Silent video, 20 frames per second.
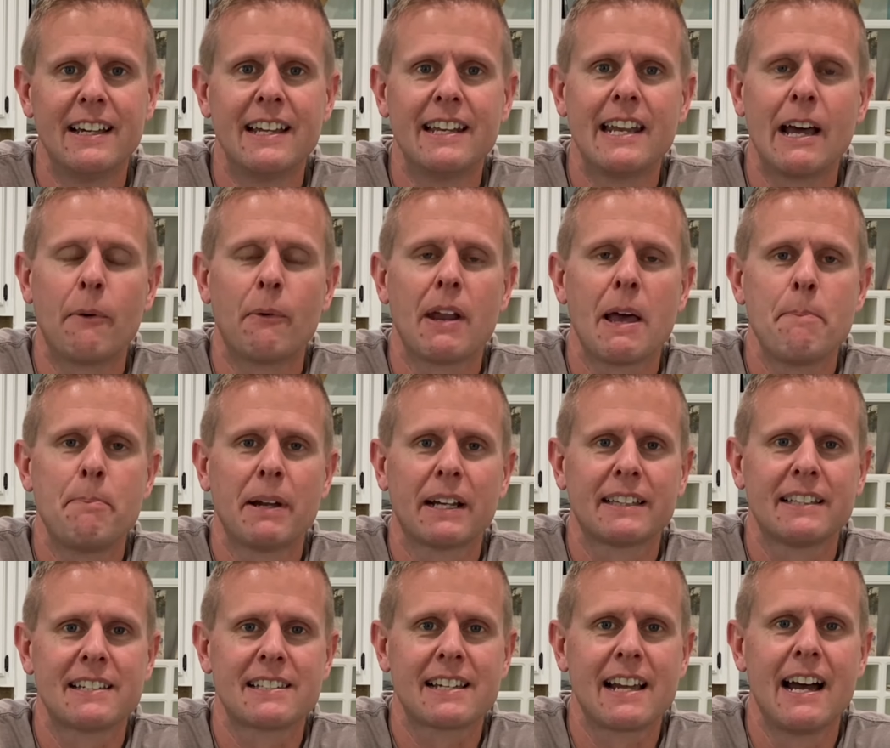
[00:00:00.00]
Now, when I picked
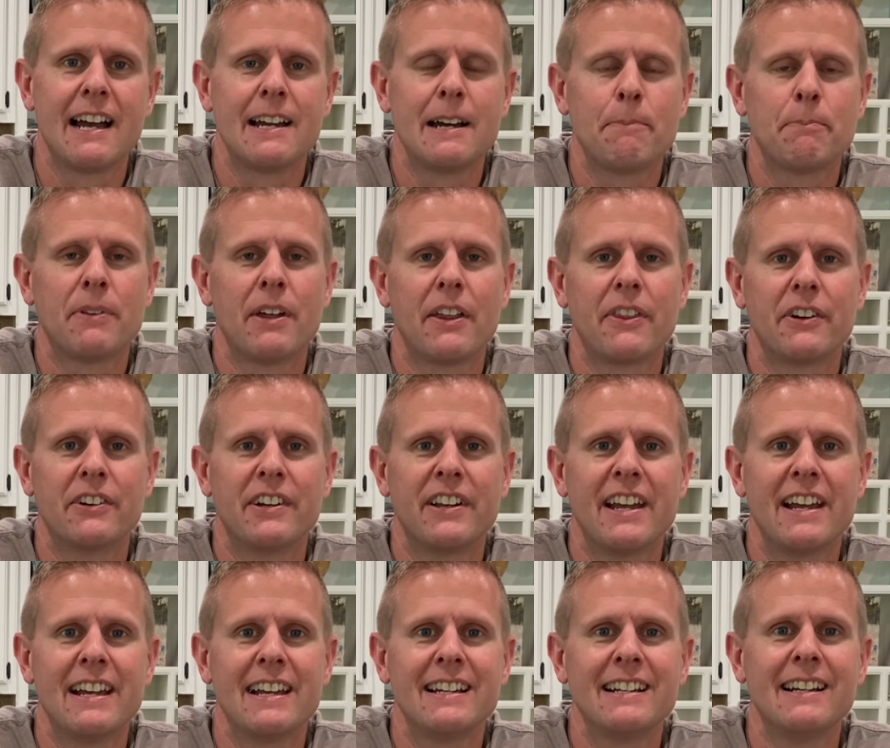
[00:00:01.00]
this guy up the other
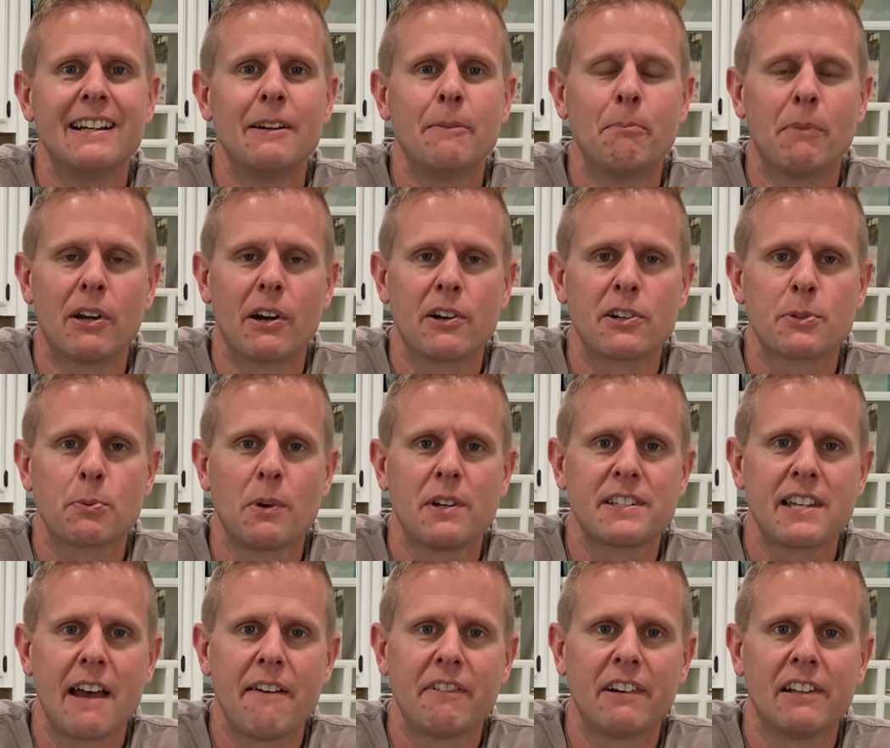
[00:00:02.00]
day, Menards was
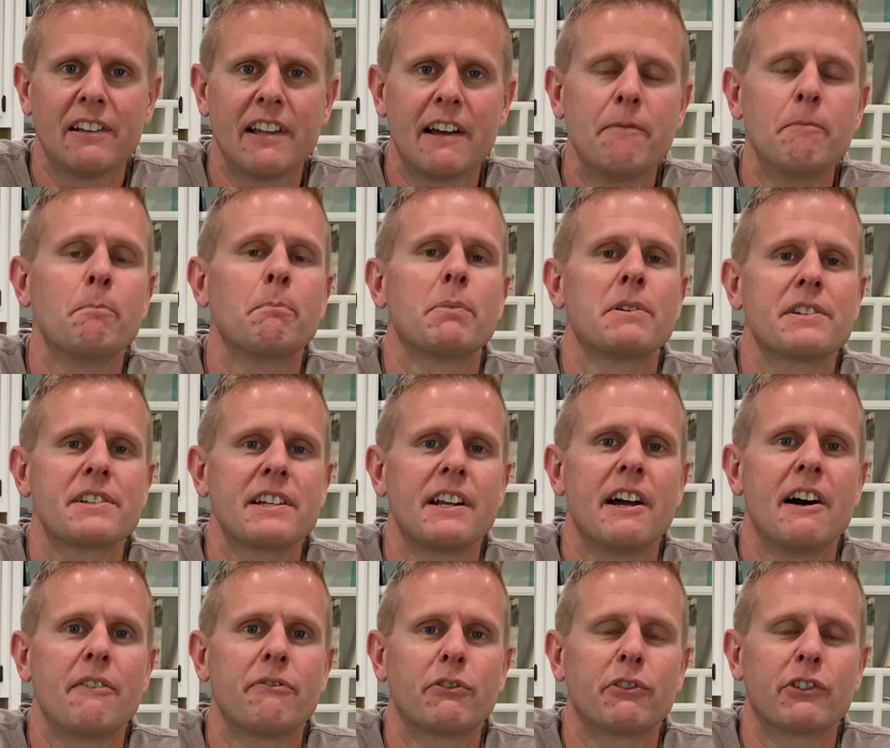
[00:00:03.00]
having 11%
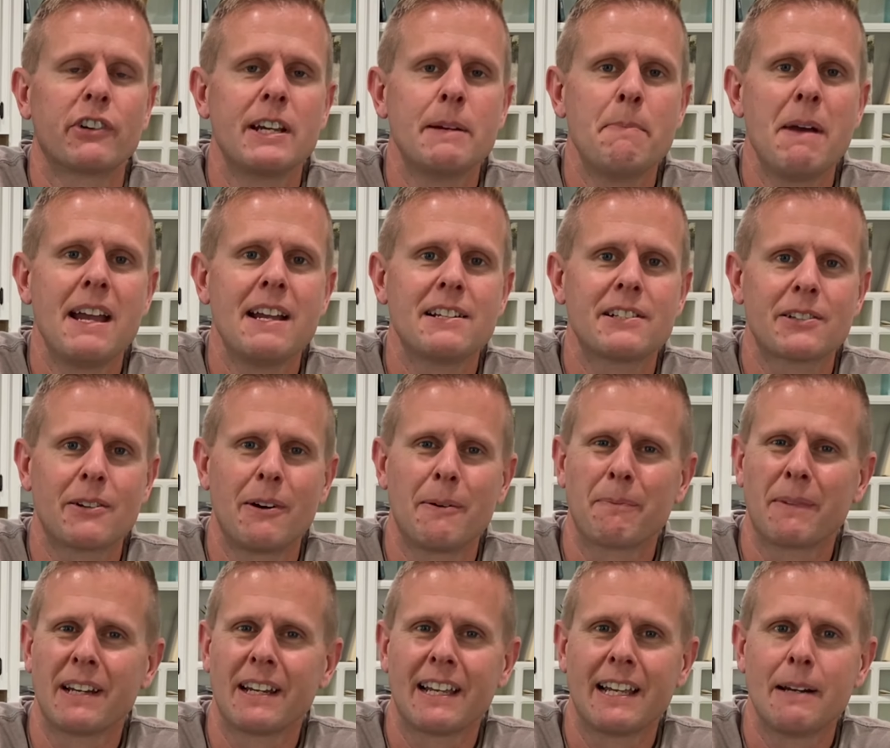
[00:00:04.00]
off rebate, so I'm
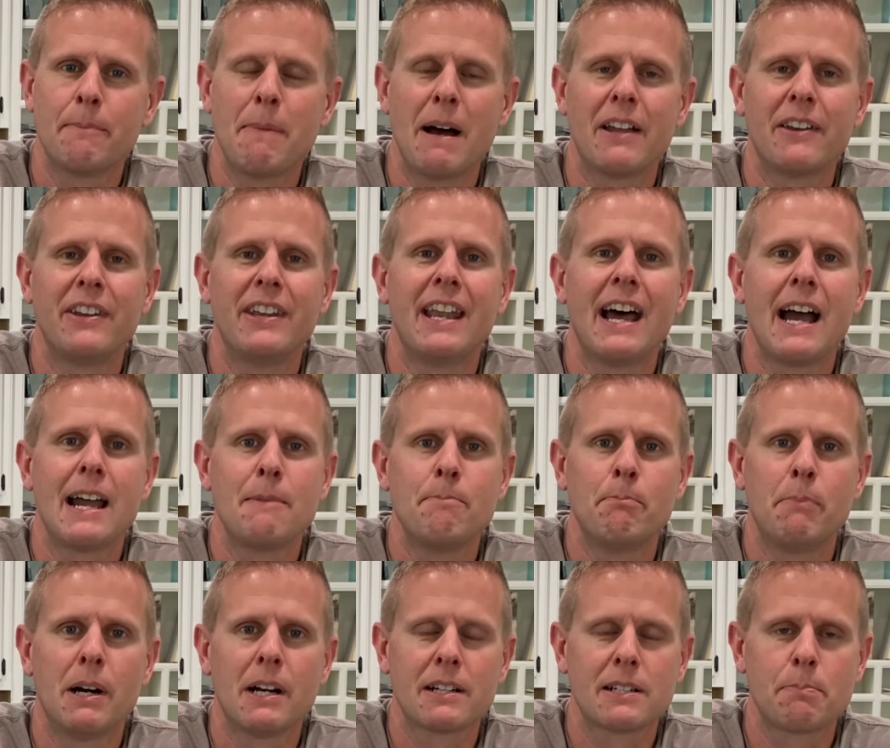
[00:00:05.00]
gonna get about
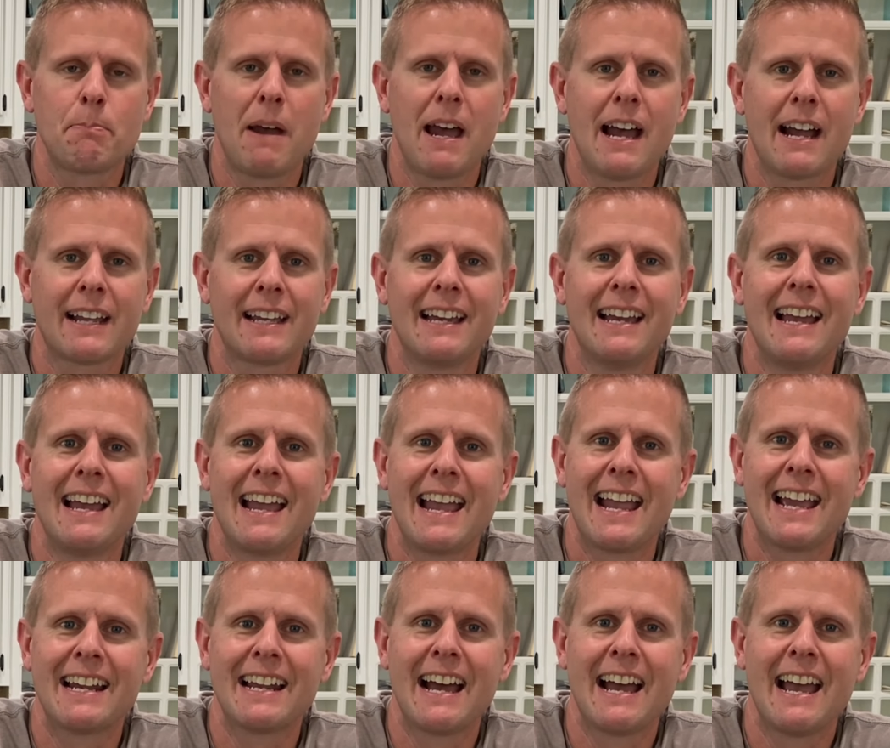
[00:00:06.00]
$9 back,
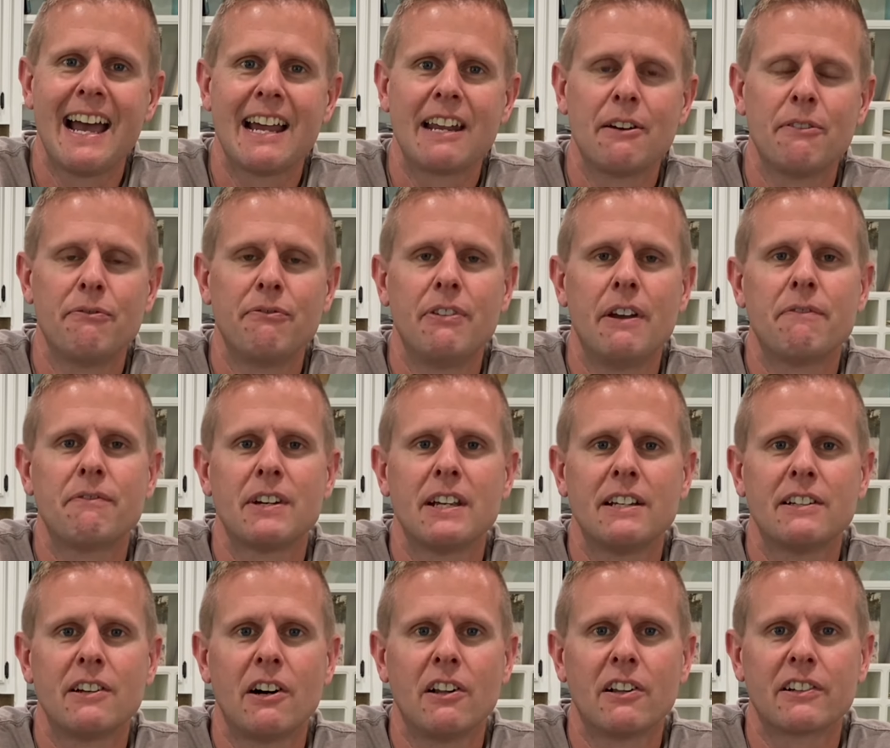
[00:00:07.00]
and I had a
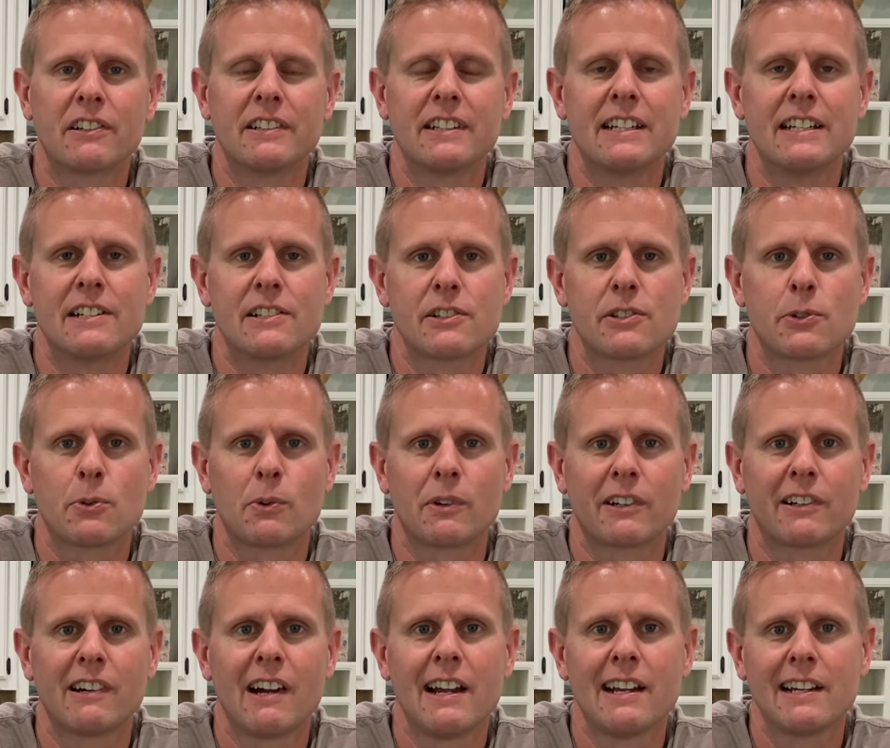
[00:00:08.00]
$15 in-store
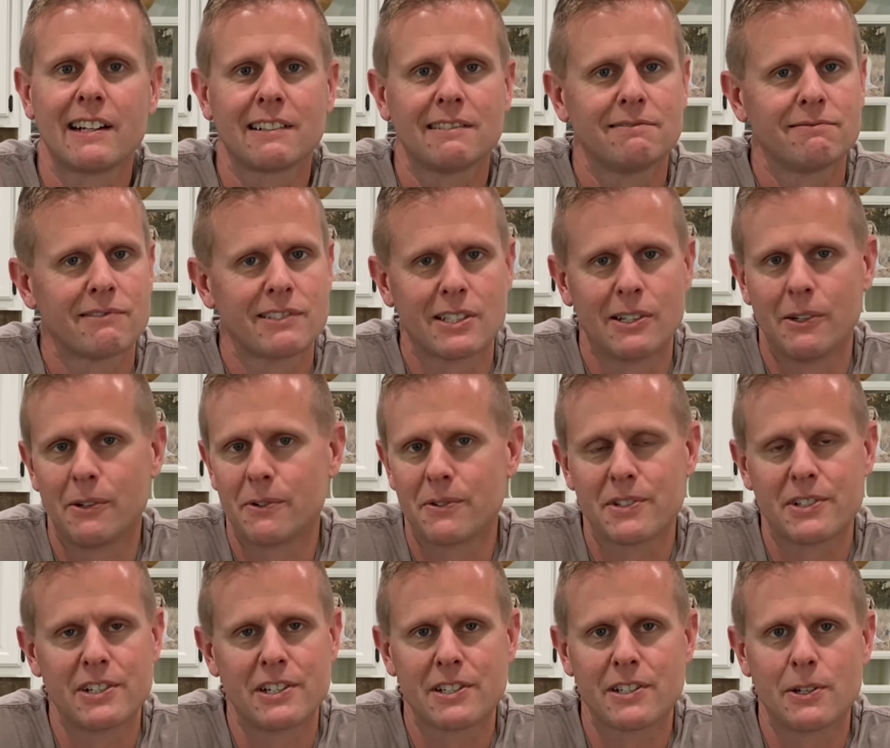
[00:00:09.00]
credit, so it was
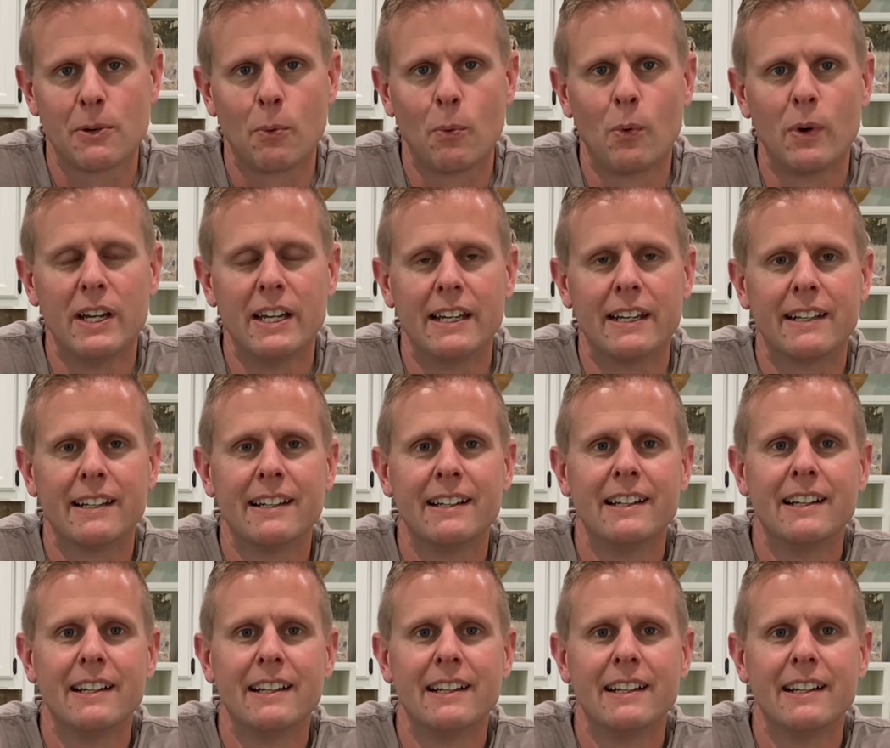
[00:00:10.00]
just a win.